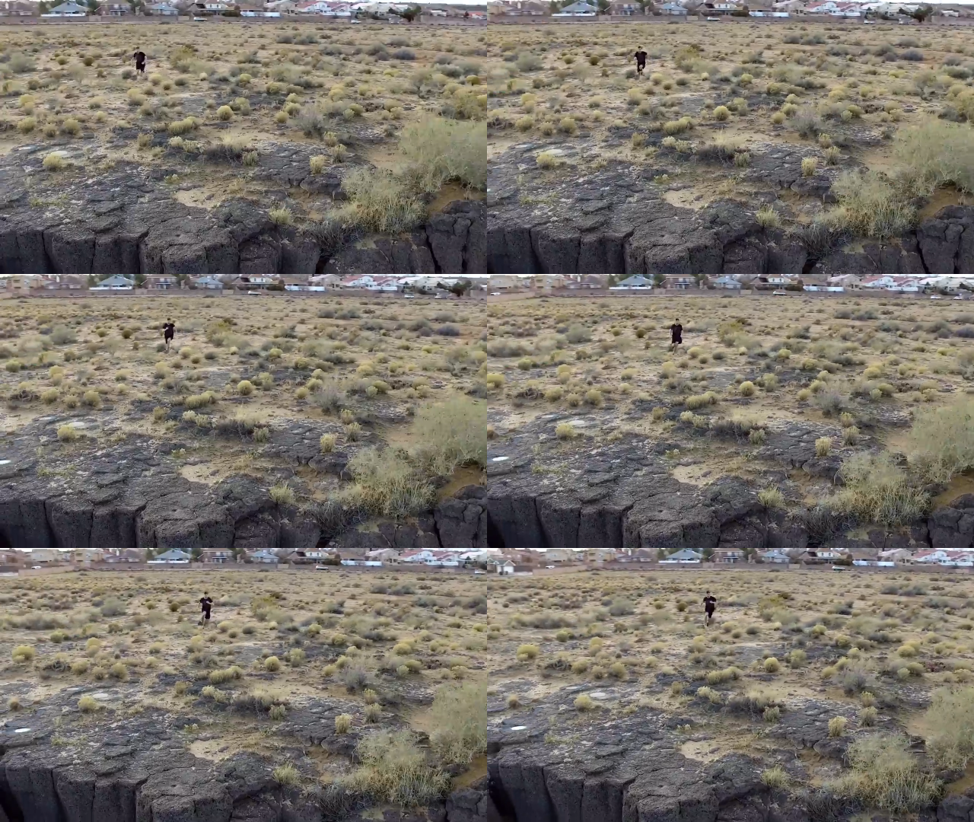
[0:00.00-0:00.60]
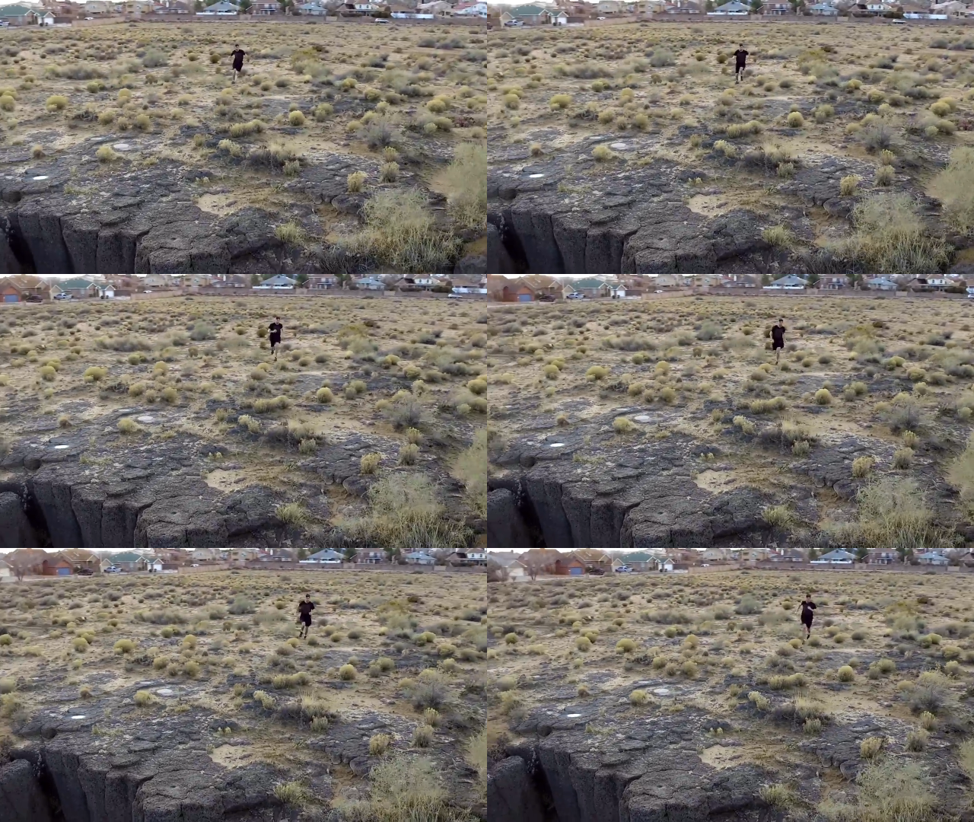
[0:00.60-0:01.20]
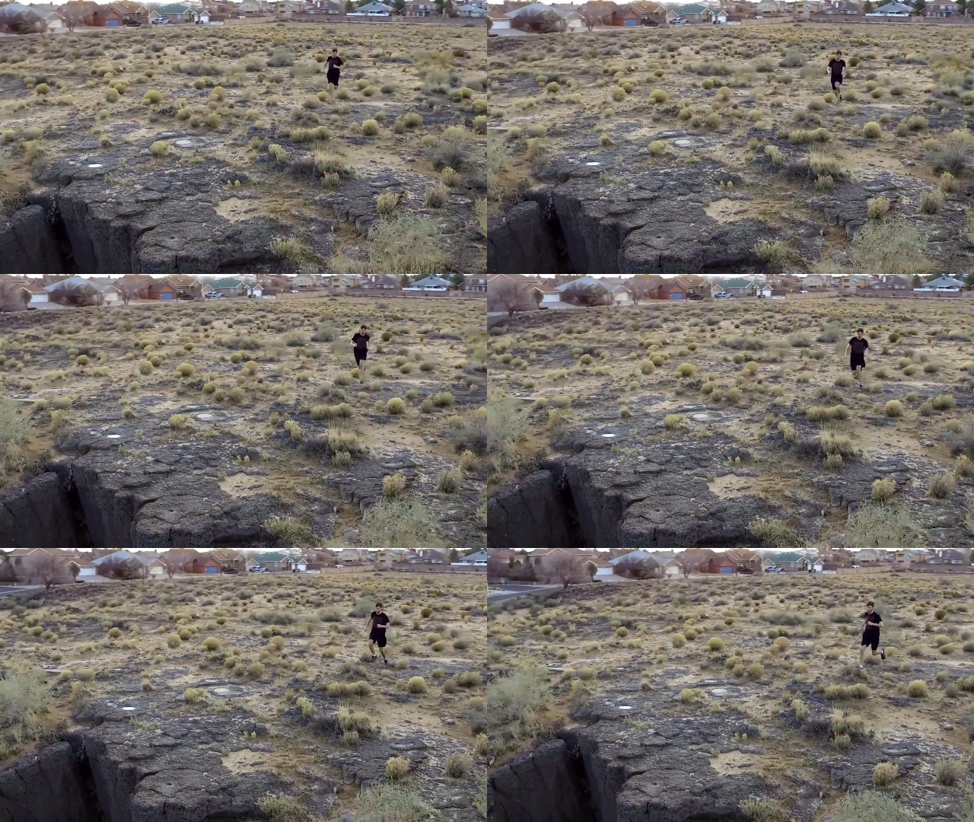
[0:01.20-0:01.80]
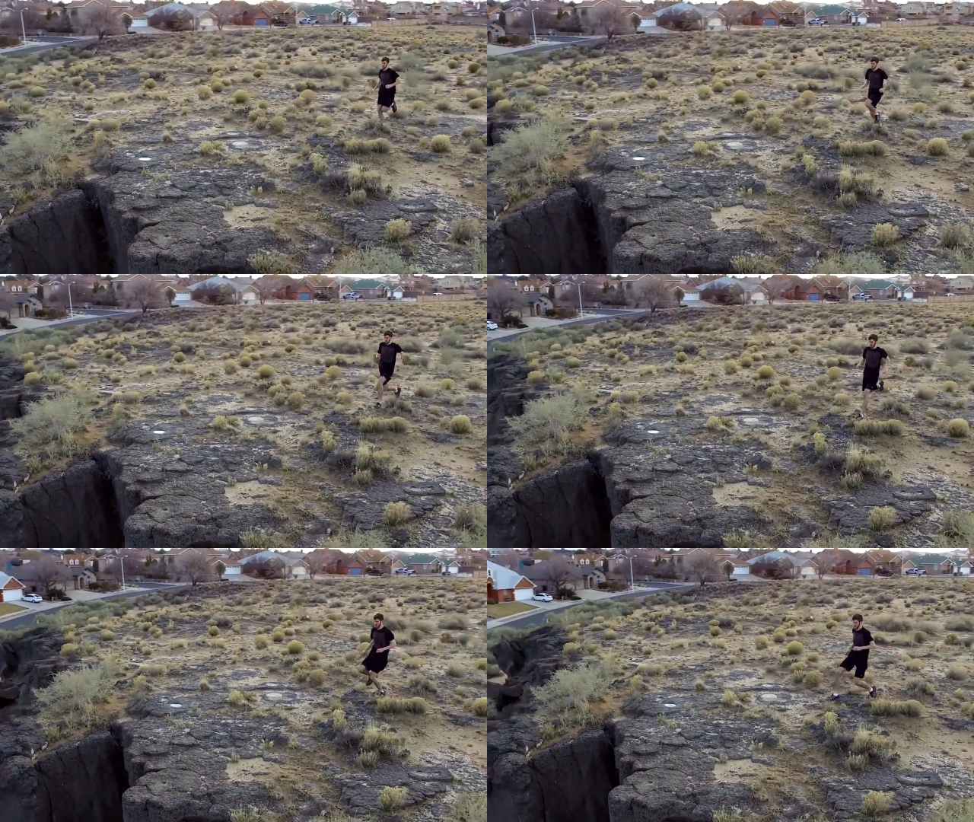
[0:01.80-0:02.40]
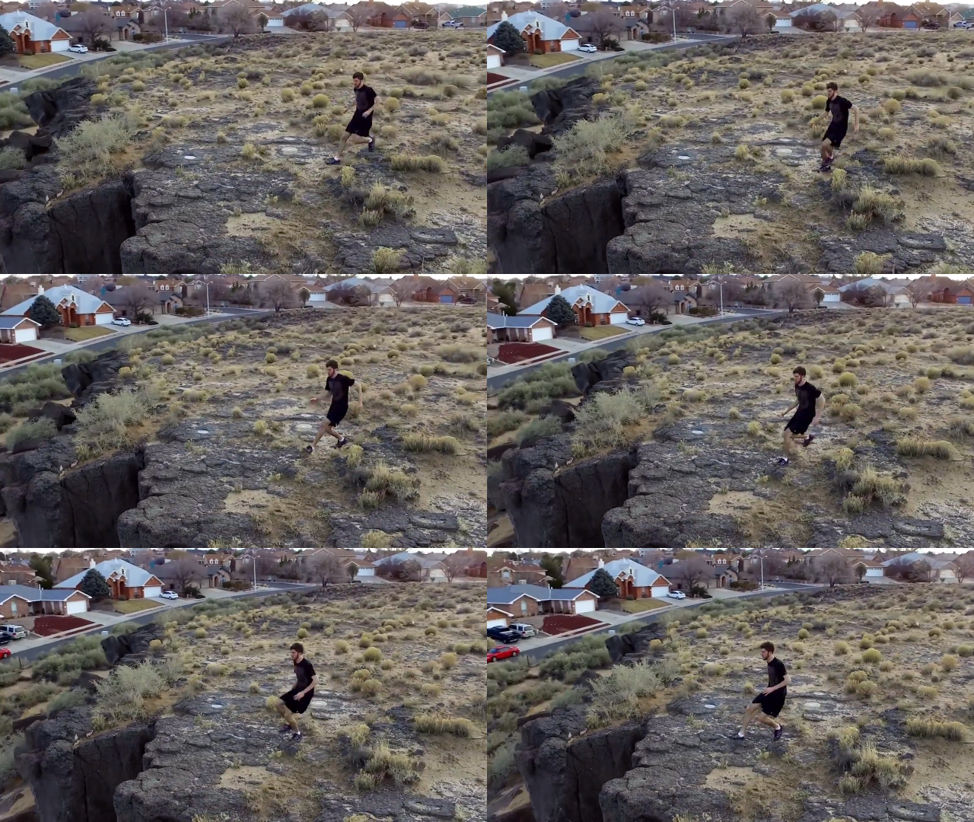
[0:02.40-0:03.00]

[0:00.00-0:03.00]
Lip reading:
Nobody's mouth can be seen.